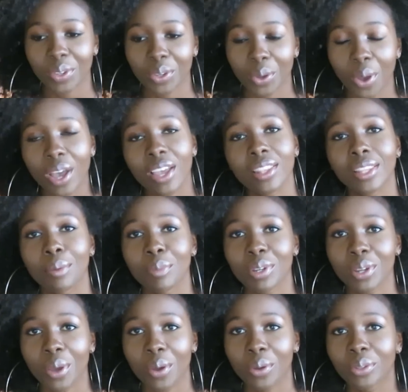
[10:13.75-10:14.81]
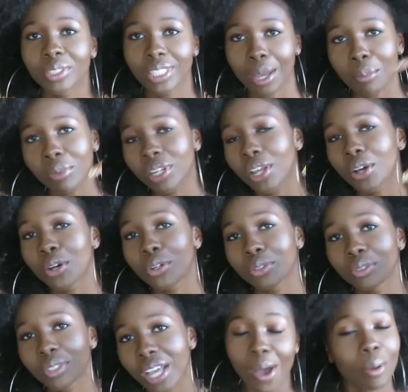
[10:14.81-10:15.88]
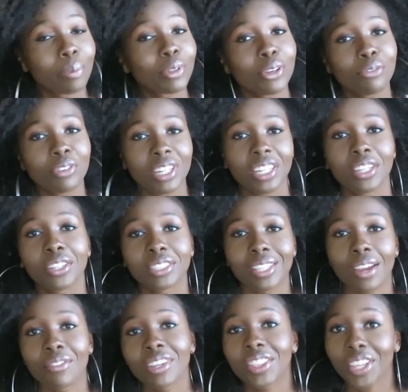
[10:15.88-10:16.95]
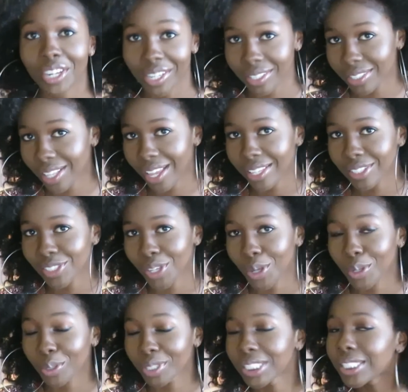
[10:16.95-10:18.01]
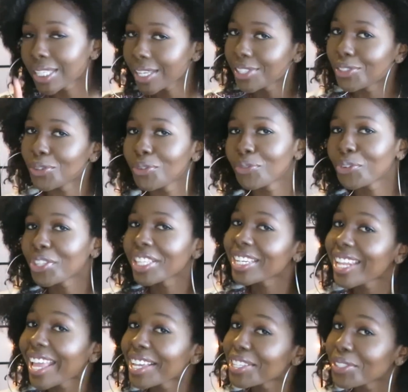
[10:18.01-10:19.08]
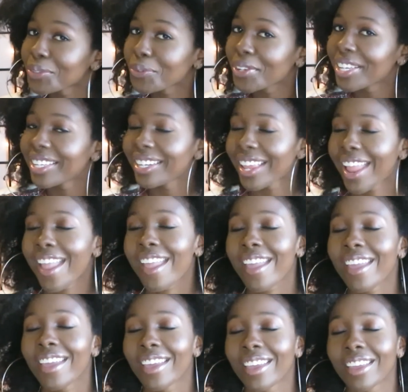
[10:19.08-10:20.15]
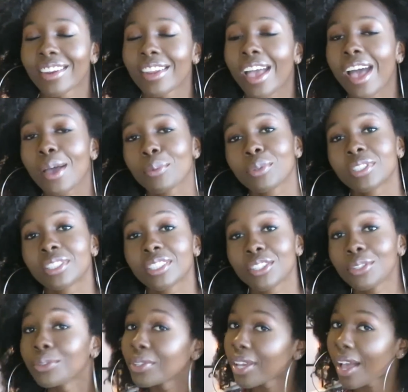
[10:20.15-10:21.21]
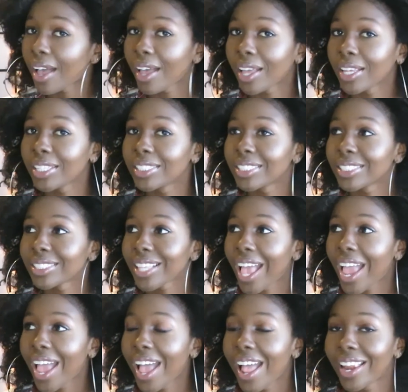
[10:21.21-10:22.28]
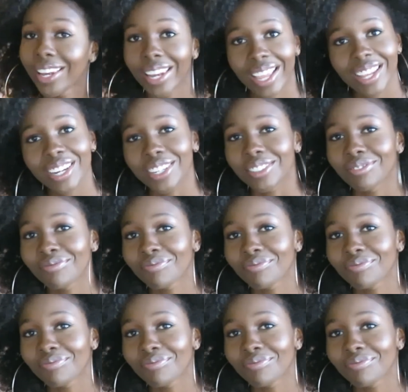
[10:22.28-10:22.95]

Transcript: Go ahead and let me know down below. I upload videos every Thursday, so stay tuned for the next one, and I will see you guys later.